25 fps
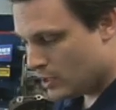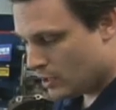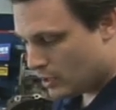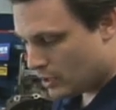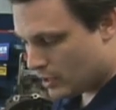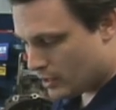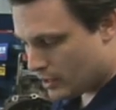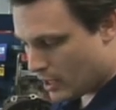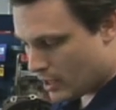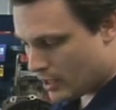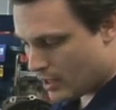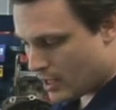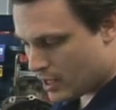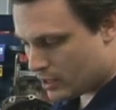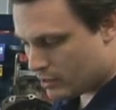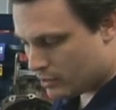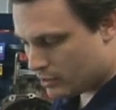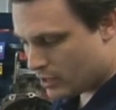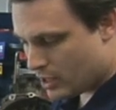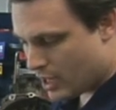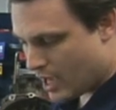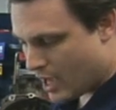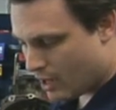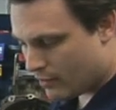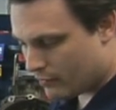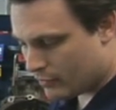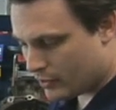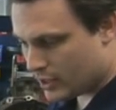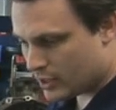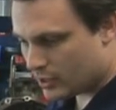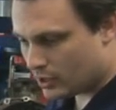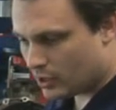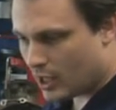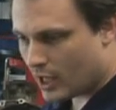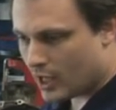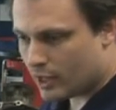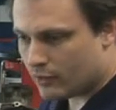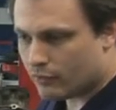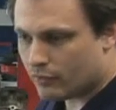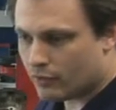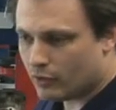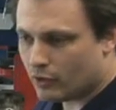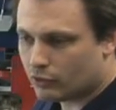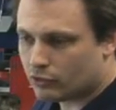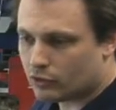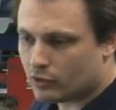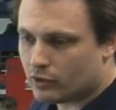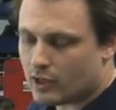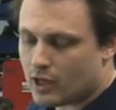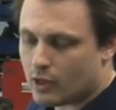And then you have an inline
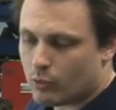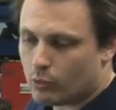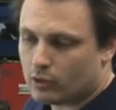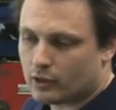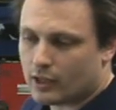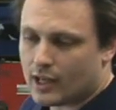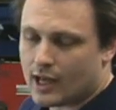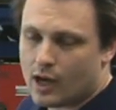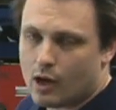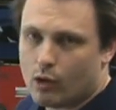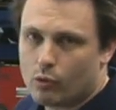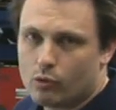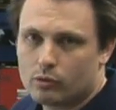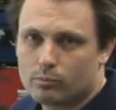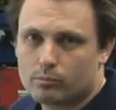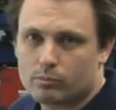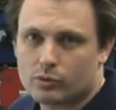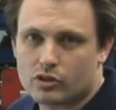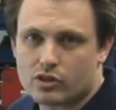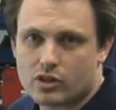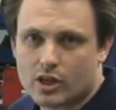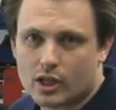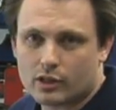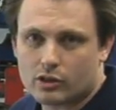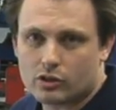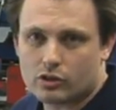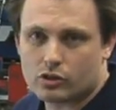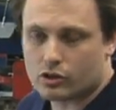filter that will now protect your